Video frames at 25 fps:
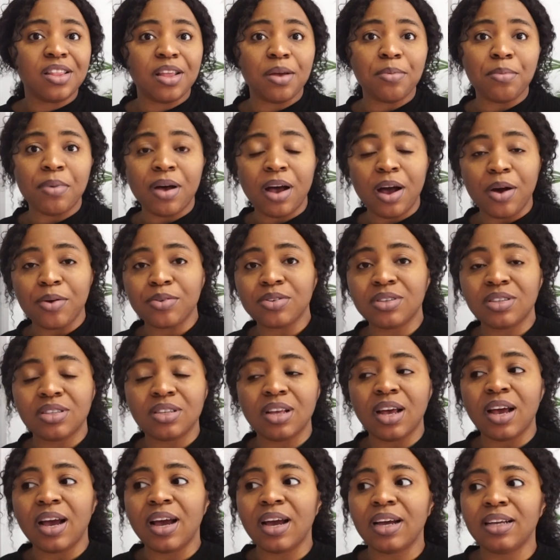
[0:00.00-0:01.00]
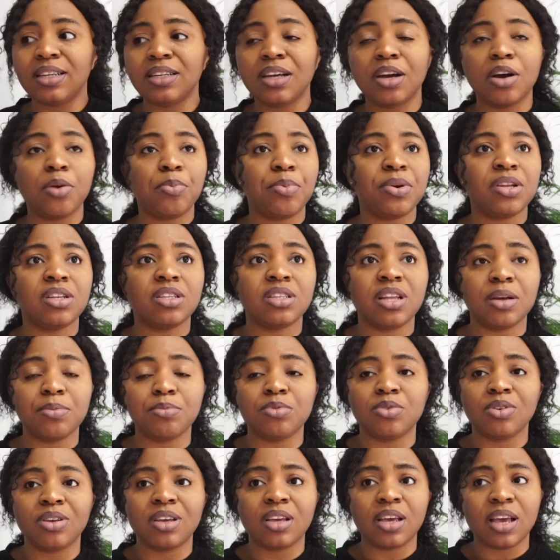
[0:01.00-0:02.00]
them outside, helping them
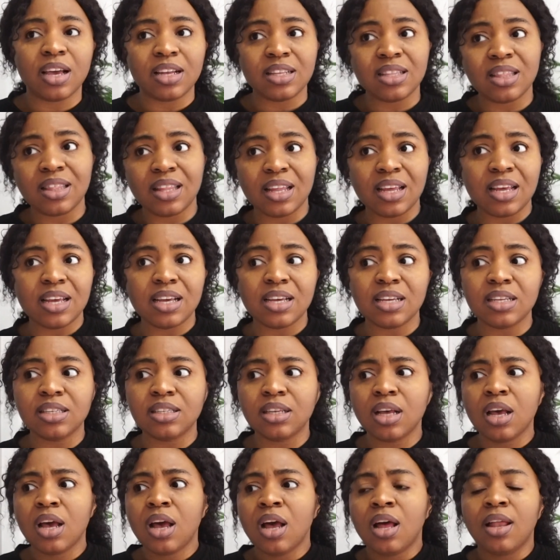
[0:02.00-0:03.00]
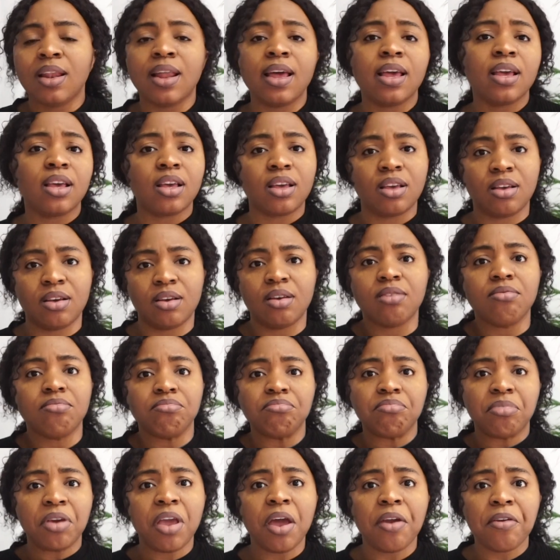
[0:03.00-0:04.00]
to get things, like
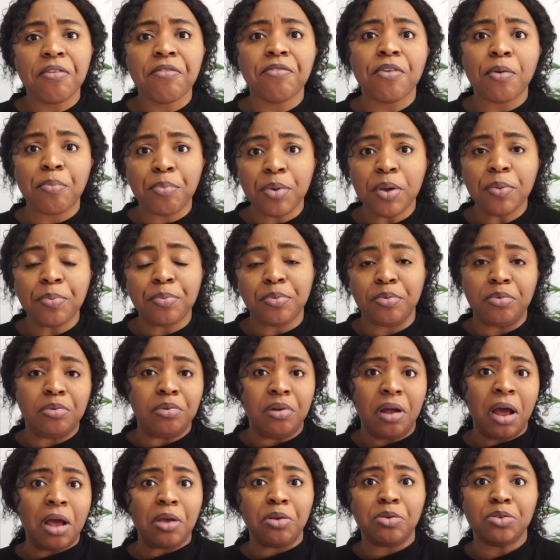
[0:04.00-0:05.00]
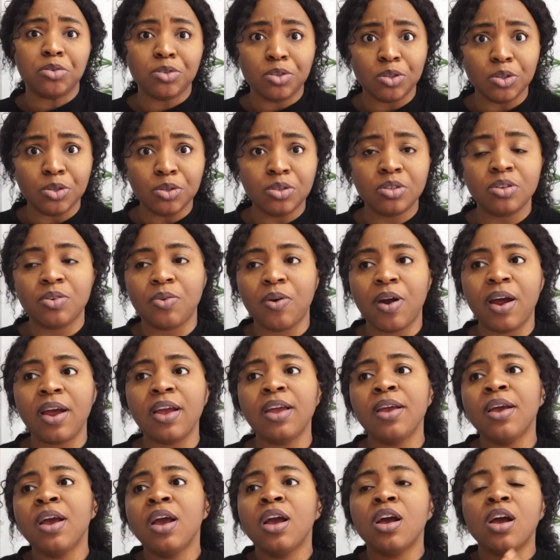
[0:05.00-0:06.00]
caring for people how you should,
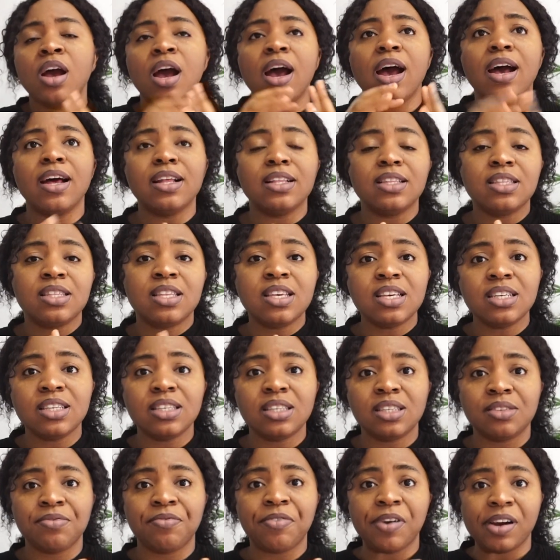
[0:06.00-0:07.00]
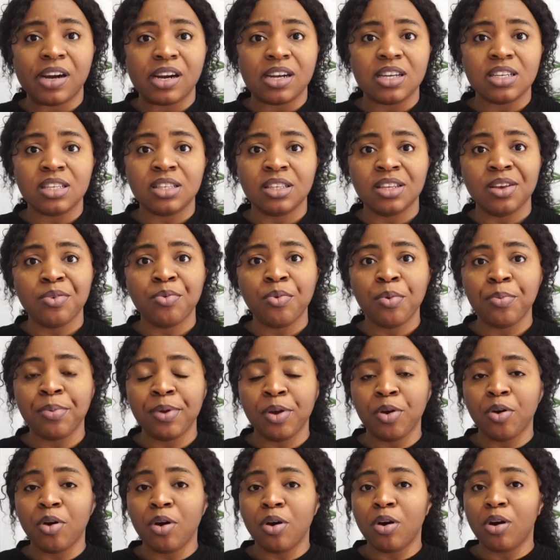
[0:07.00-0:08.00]
right? And this vacancy will
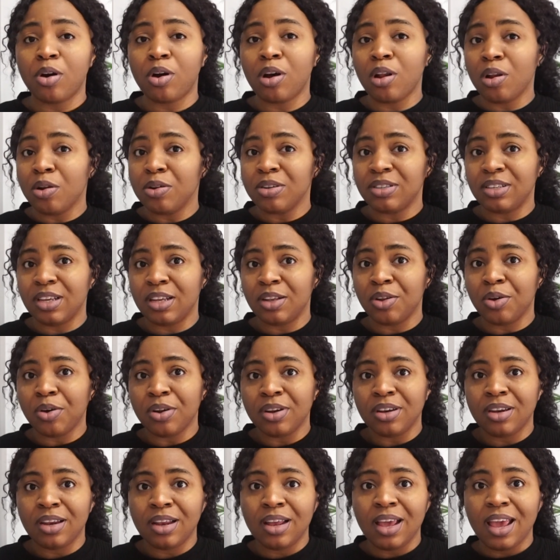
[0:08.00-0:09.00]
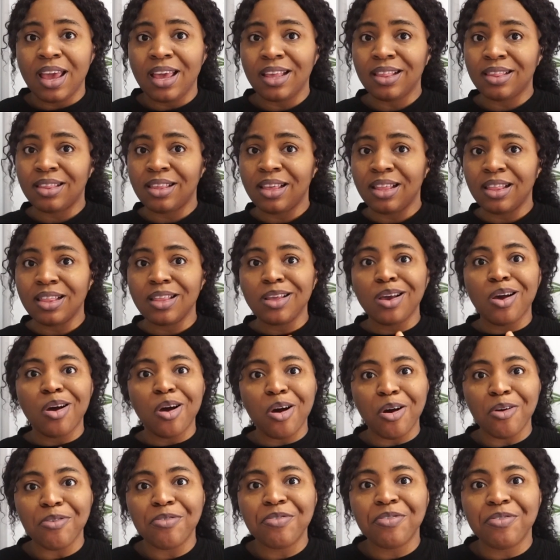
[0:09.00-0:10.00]
be closing on the 18th
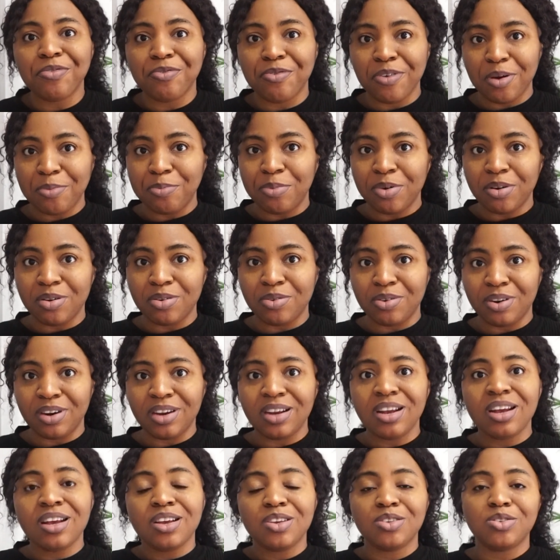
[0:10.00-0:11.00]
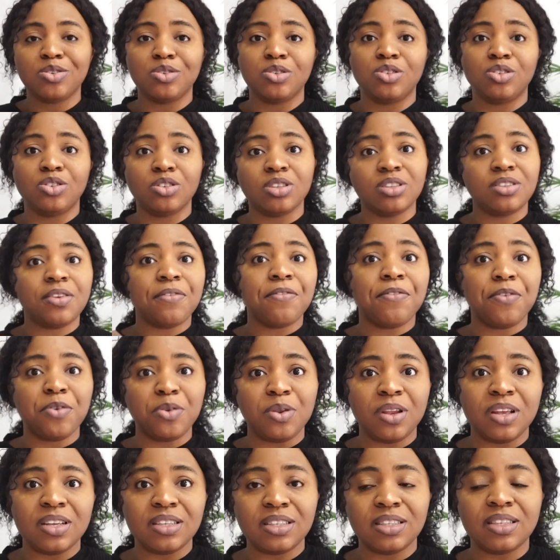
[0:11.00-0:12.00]
of February, so just a few
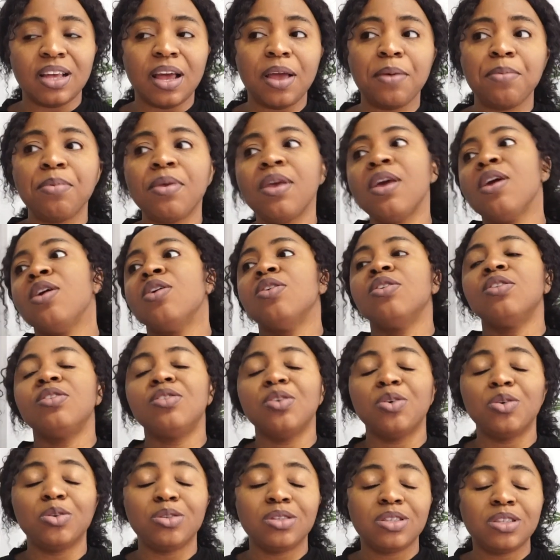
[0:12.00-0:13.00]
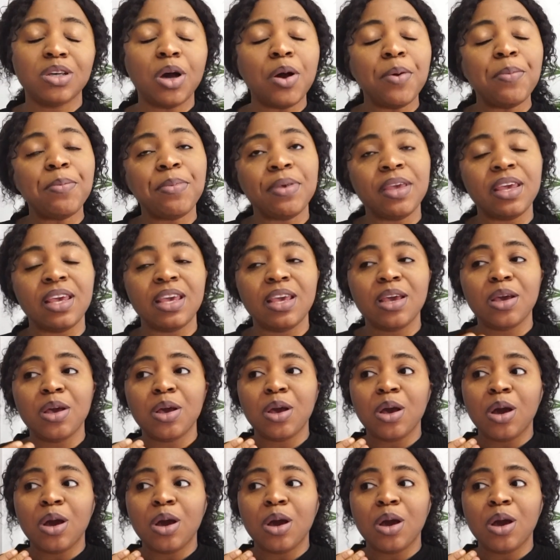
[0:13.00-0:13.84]
days time. So tell me